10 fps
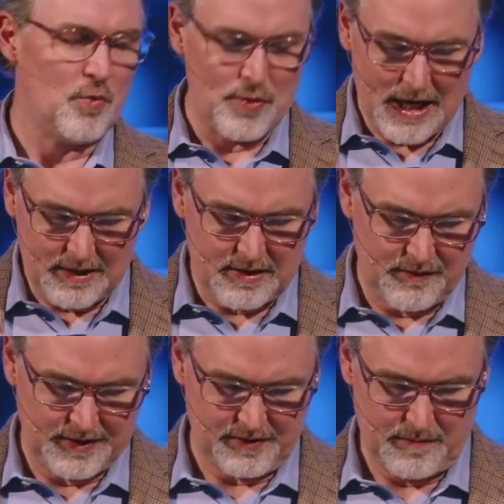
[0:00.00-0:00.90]

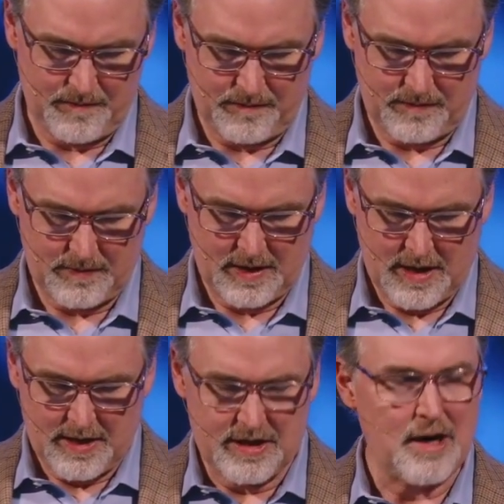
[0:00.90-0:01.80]
Relativism.
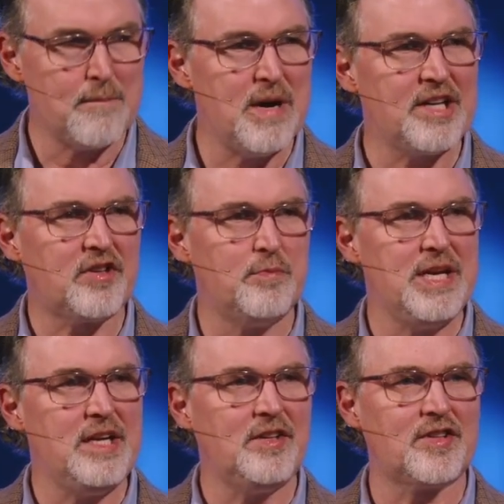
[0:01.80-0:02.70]
There must
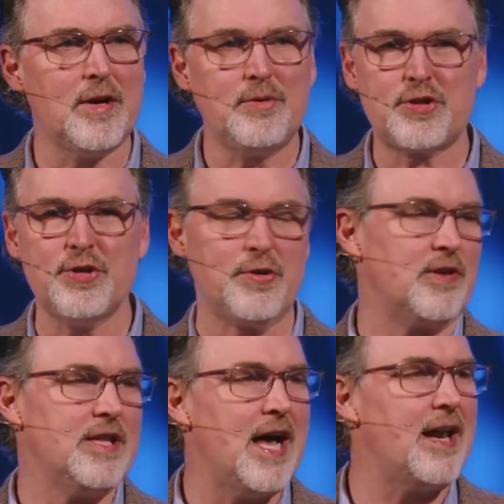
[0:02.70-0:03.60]
be some
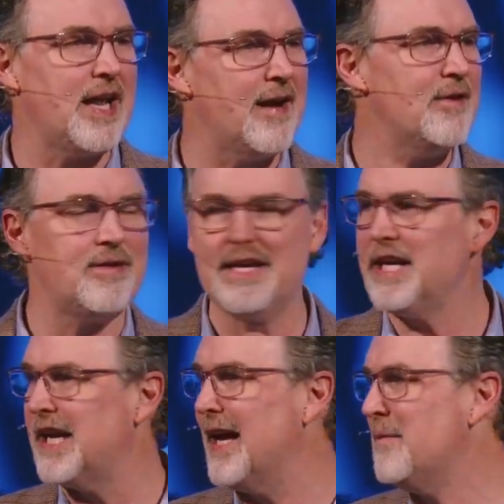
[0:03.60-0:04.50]
truth. Not
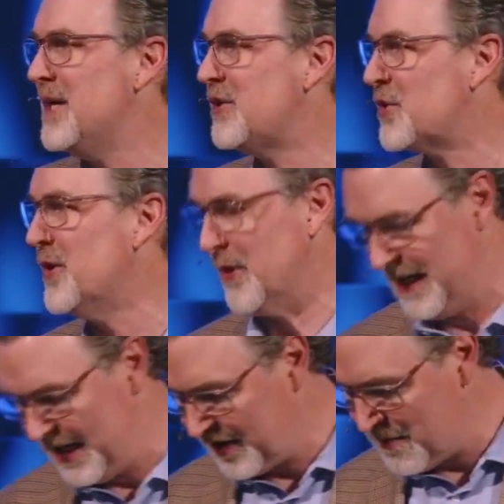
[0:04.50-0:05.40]
everything can be true.
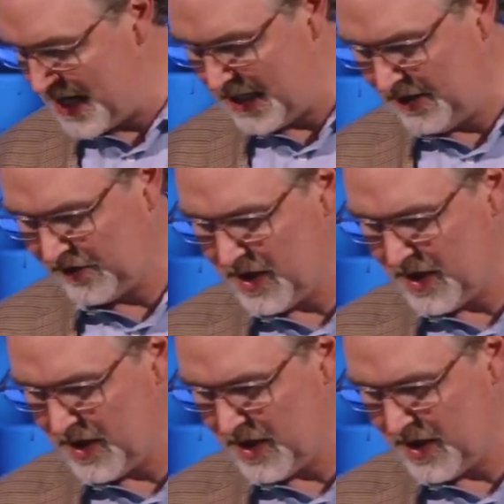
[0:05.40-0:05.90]
It doesn't make any